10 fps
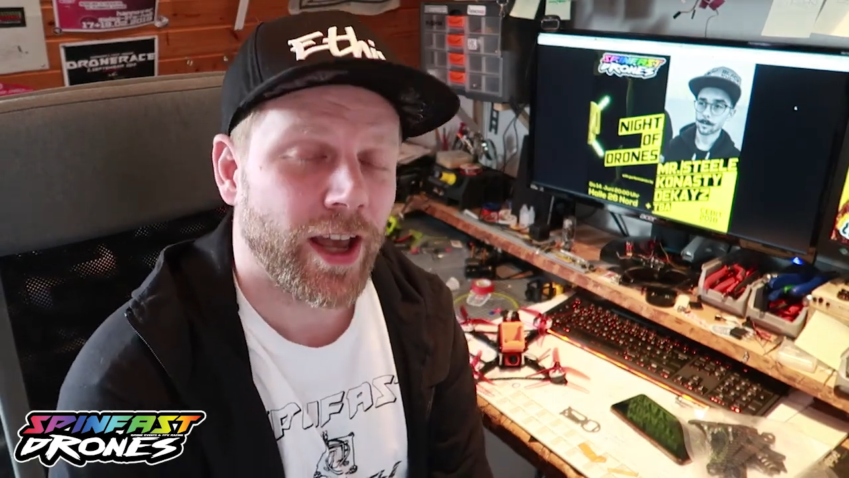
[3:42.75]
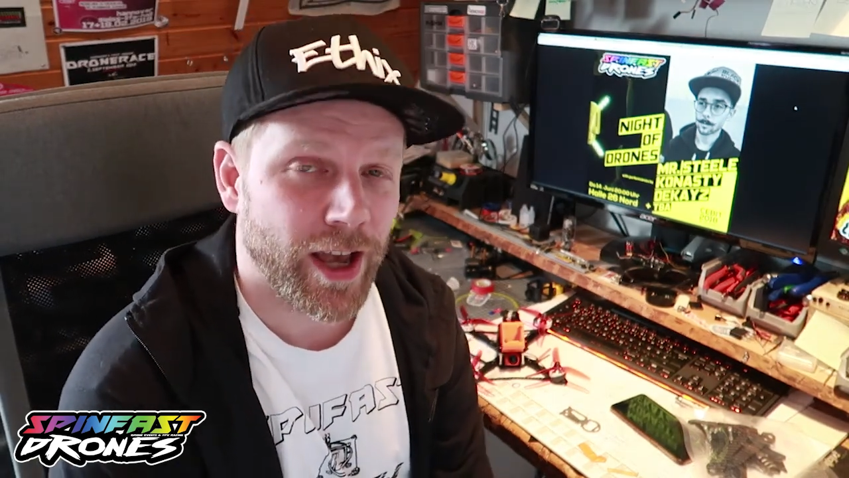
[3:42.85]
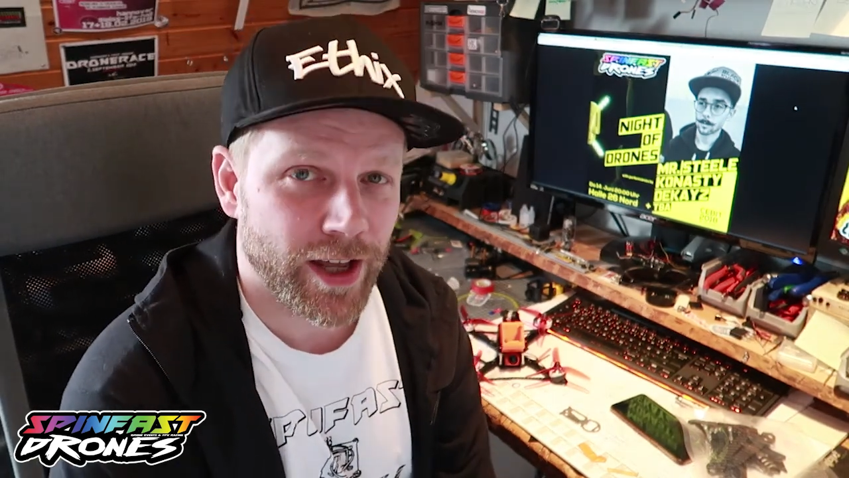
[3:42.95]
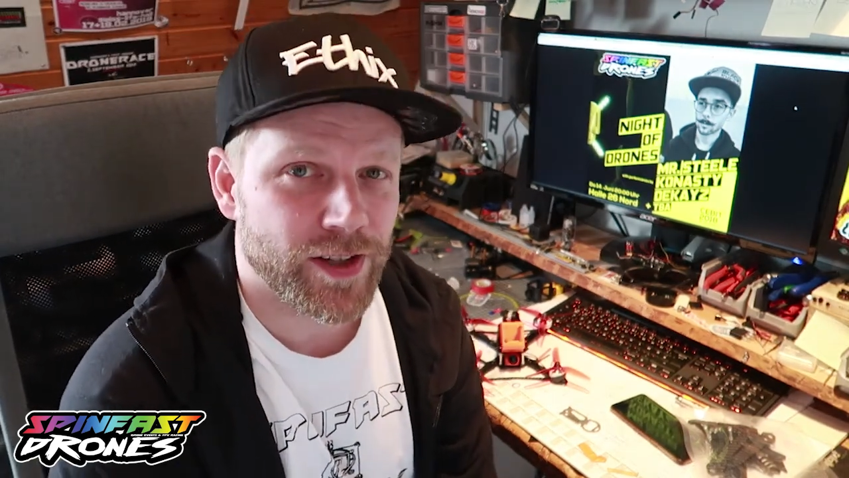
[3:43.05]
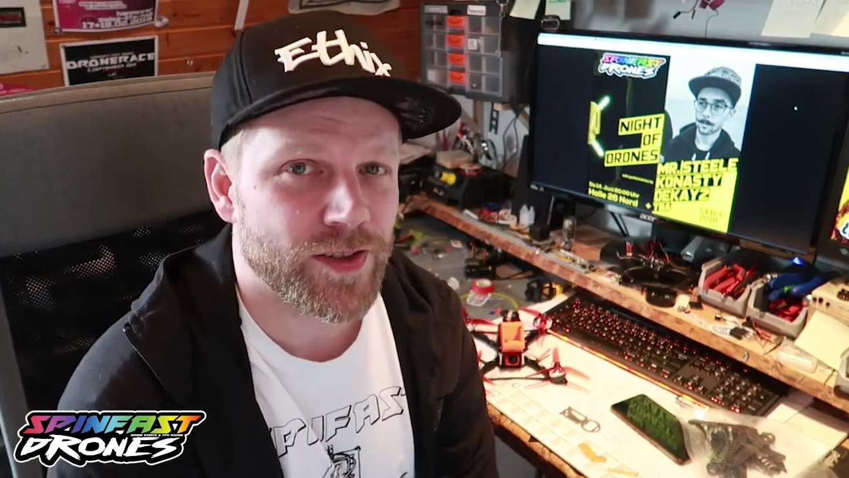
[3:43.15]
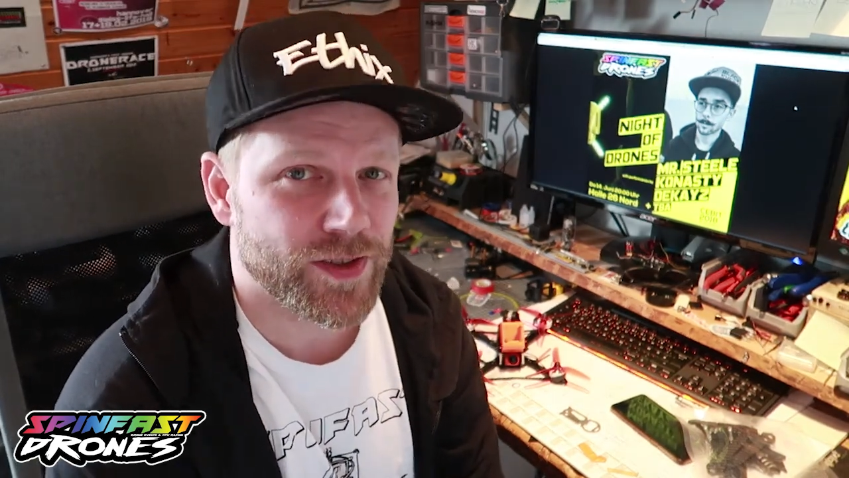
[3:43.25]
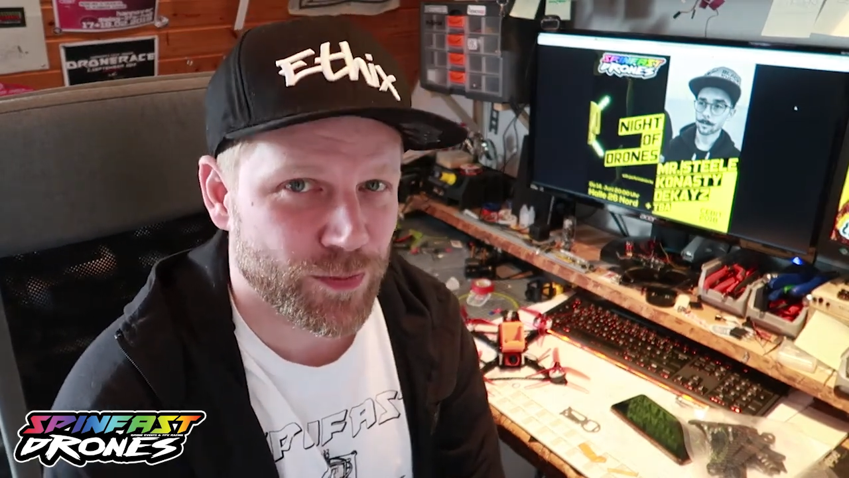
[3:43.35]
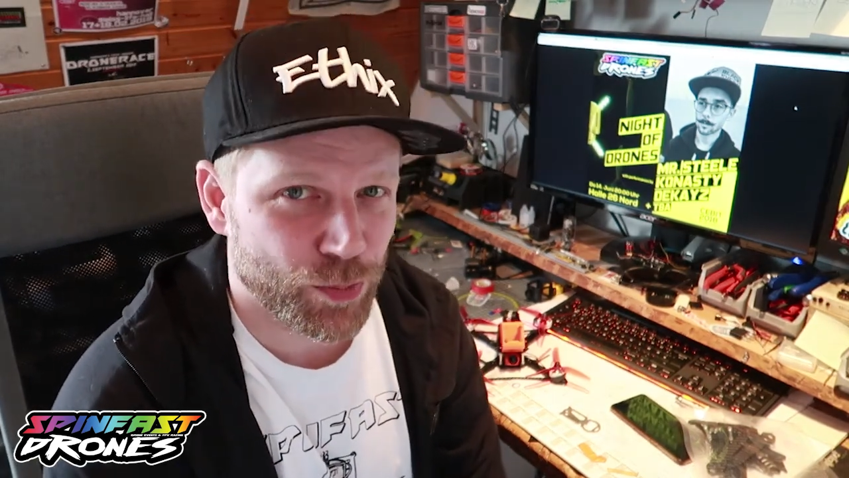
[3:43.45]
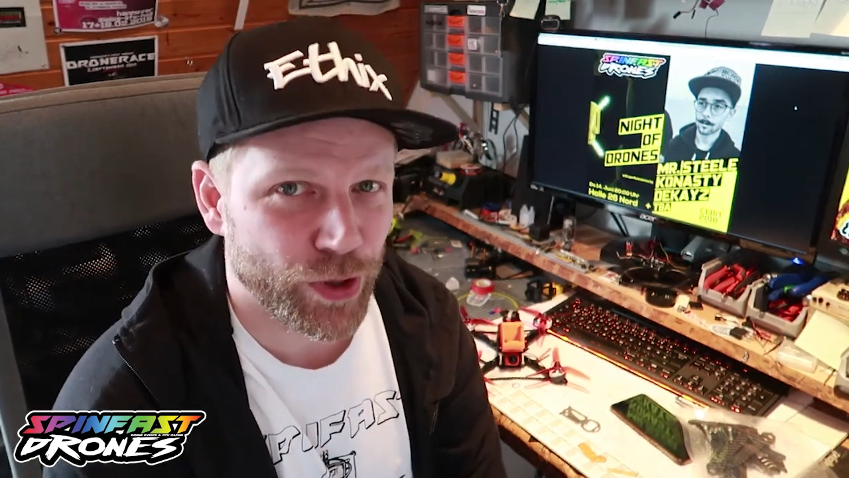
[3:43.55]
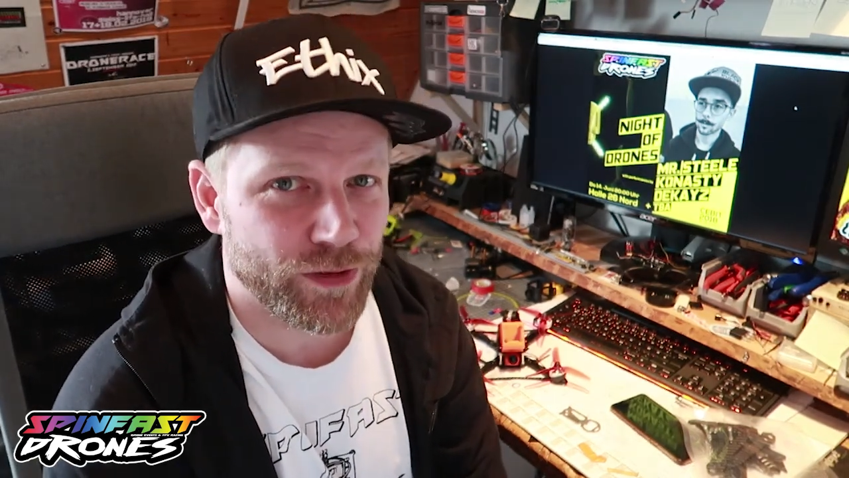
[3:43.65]
and it's
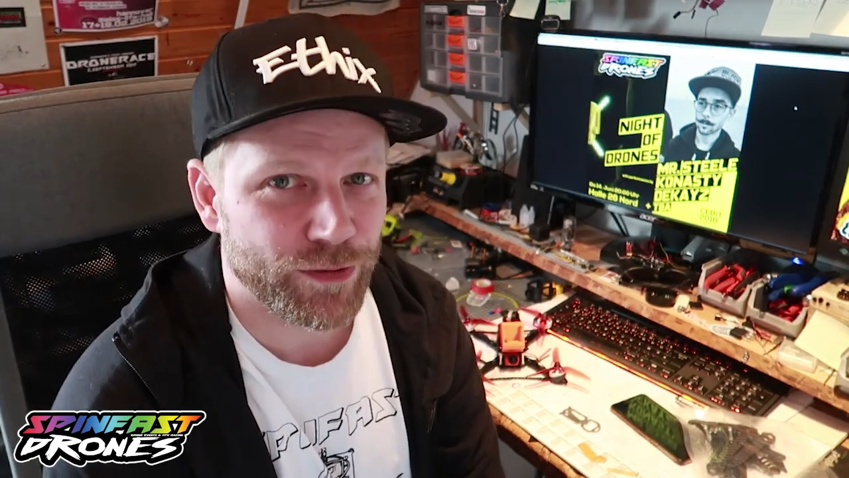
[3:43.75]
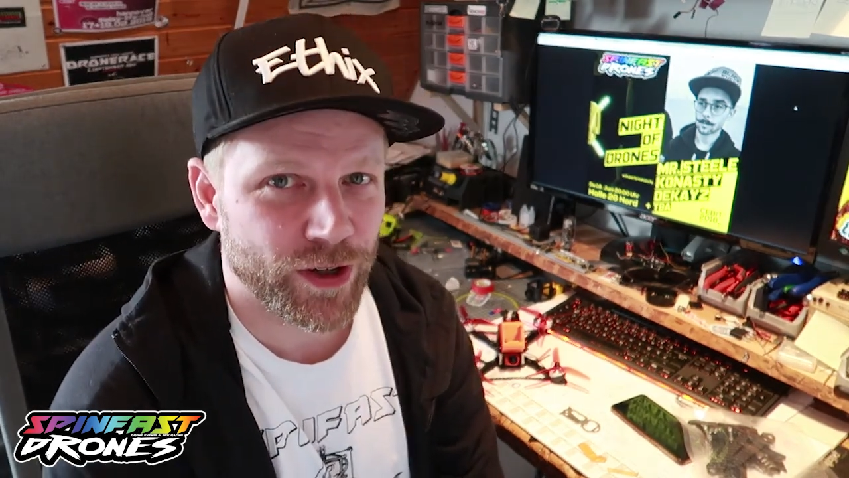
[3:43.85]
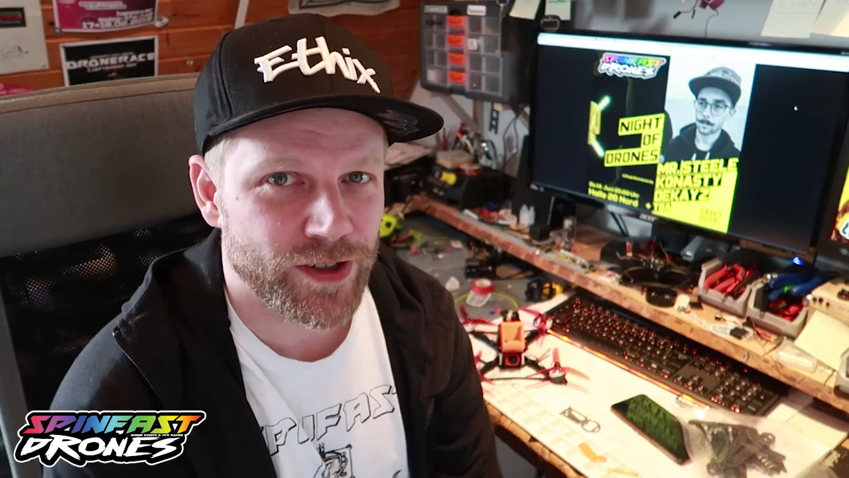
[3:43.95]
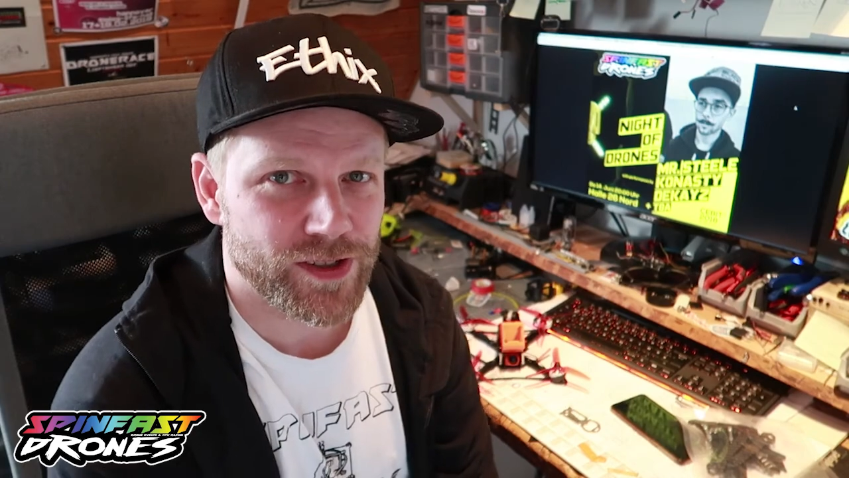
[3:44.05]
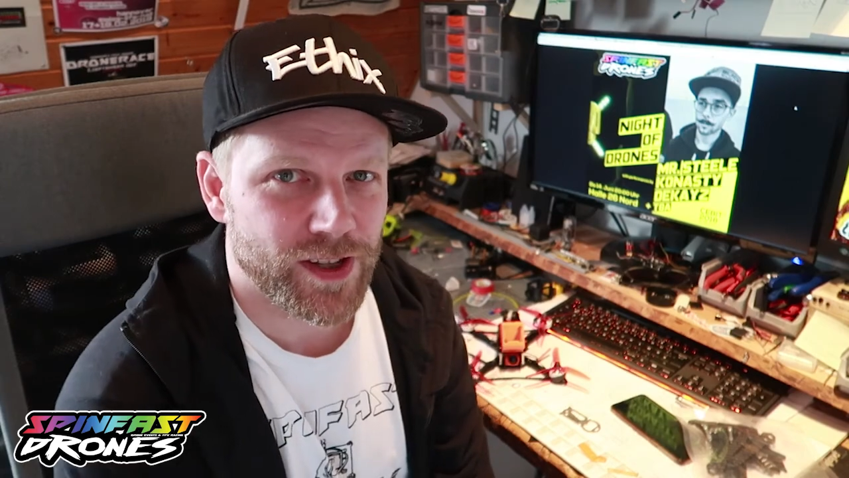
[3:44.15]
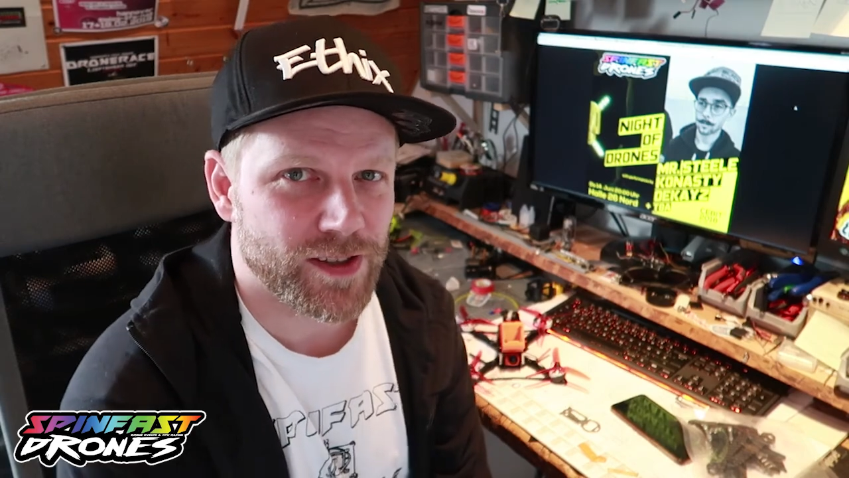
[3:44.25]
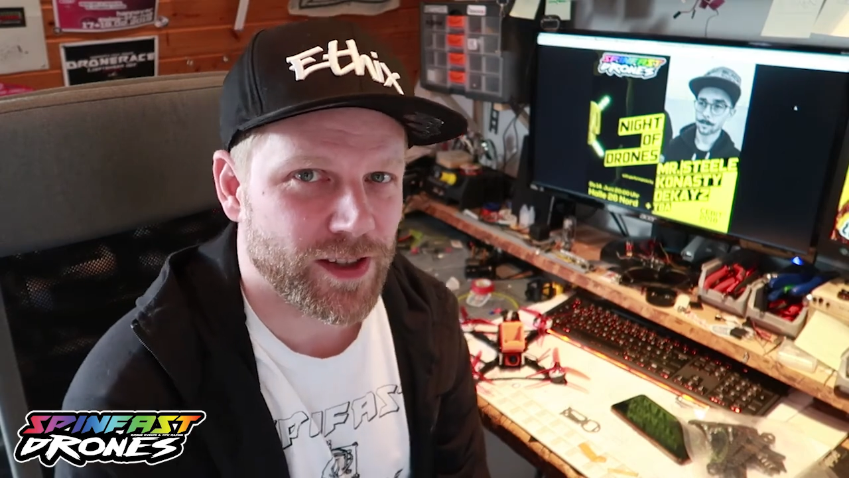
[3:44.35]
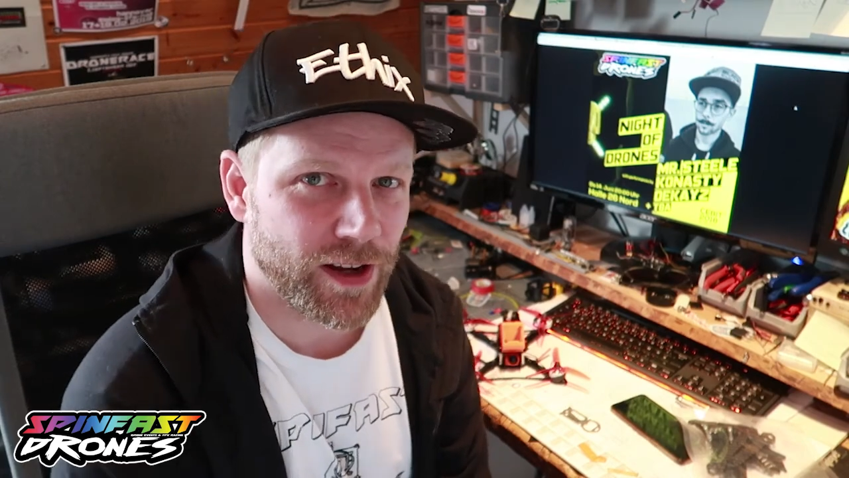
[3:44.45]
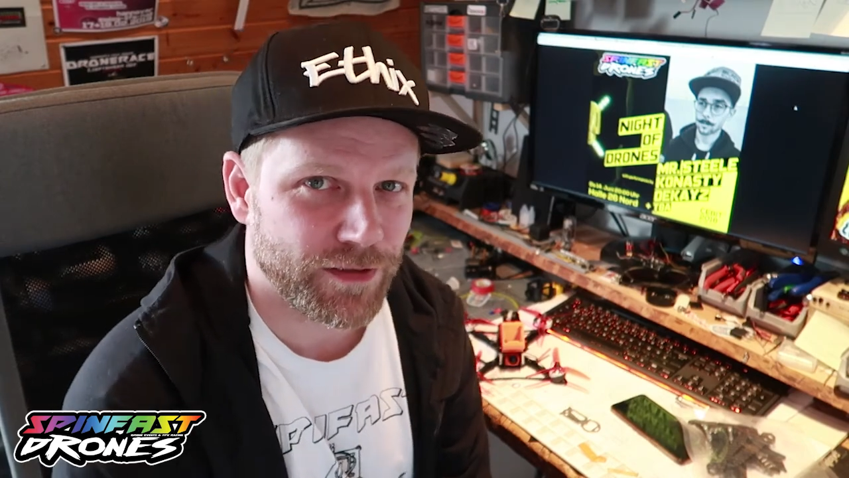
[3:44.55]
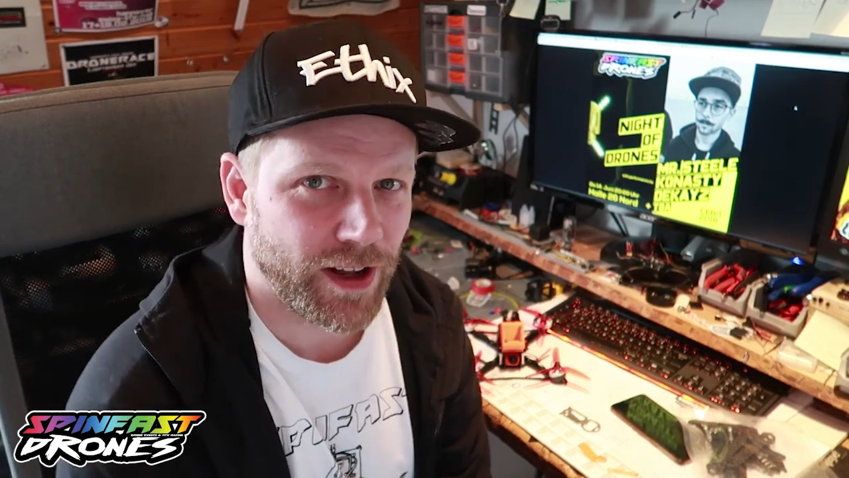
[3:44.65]
pretty fun to see this
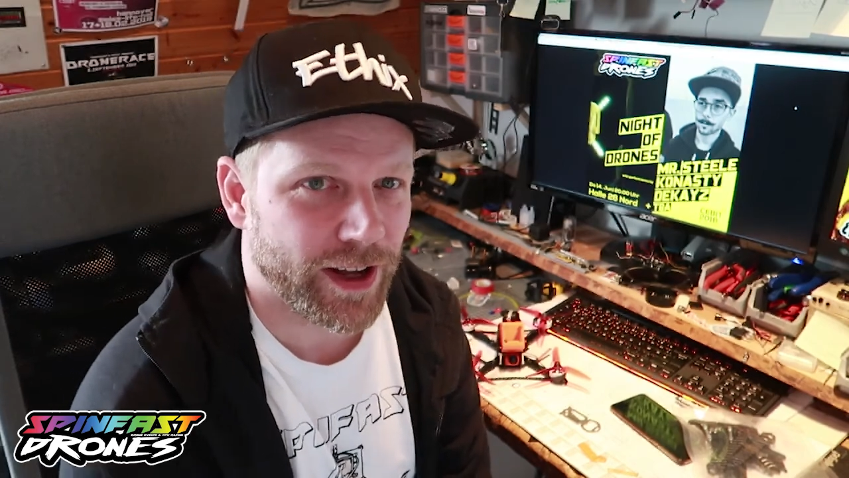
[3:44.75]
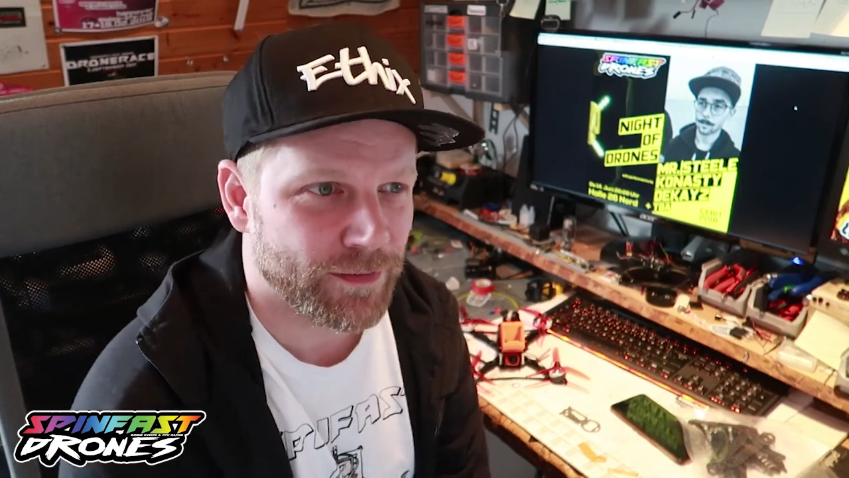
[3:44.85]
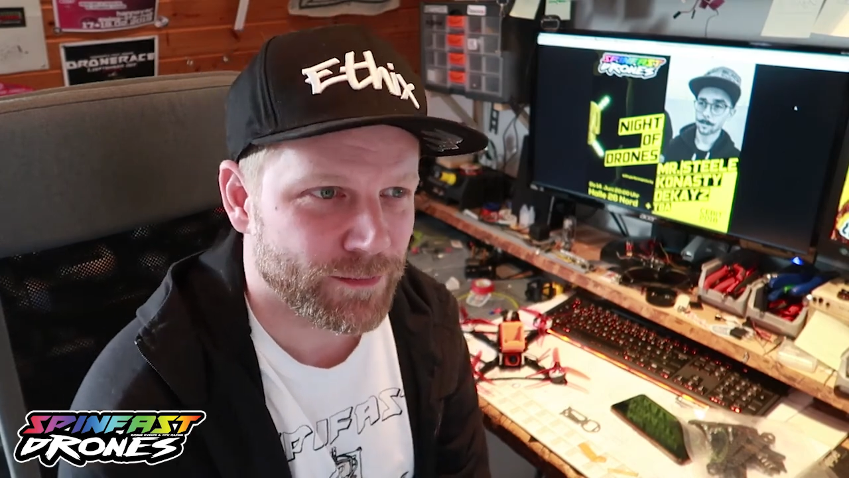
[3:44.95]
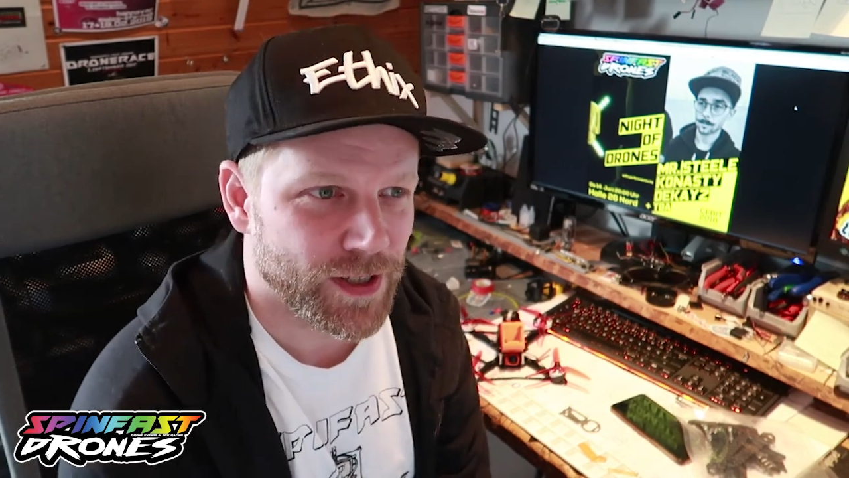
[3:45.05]
guy fly.